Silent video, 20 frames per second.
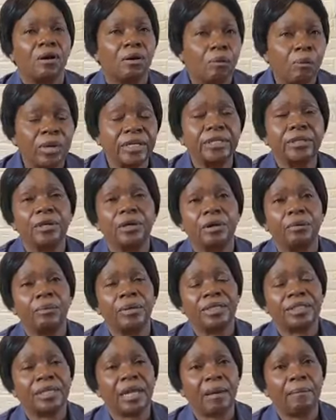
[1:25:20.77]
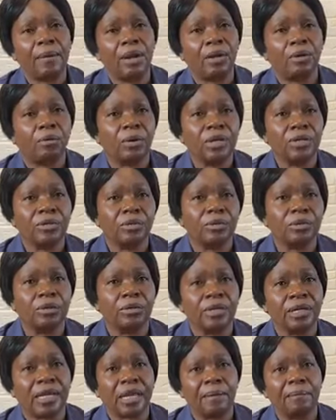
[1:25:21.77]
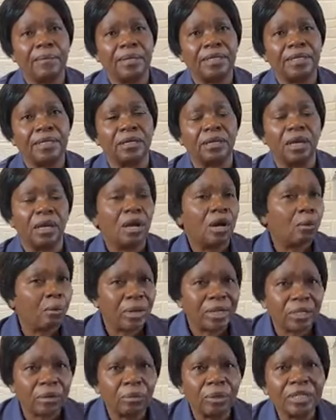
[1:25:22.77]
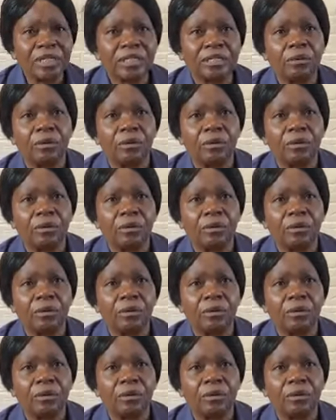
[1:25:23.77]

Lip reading: Or which time are you going to the camp meeting? Which